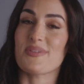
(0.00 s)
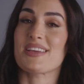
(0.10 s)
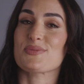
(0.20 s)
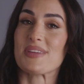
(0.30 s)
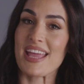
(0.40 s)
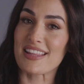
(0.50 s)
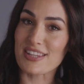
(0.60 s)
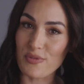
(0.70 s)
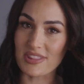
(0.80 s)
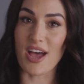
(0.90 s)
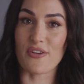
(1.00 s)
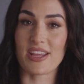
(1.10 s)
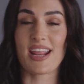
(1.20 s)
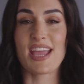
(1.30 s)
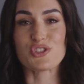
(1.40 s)
because we can't live without
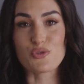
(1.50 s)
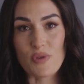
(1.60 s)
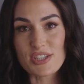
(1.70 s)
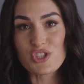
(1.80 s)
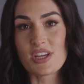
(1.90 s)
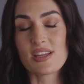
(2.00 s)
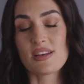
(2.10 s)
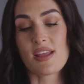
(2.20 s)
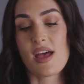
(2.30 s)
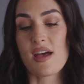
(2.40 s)
it. Hydration.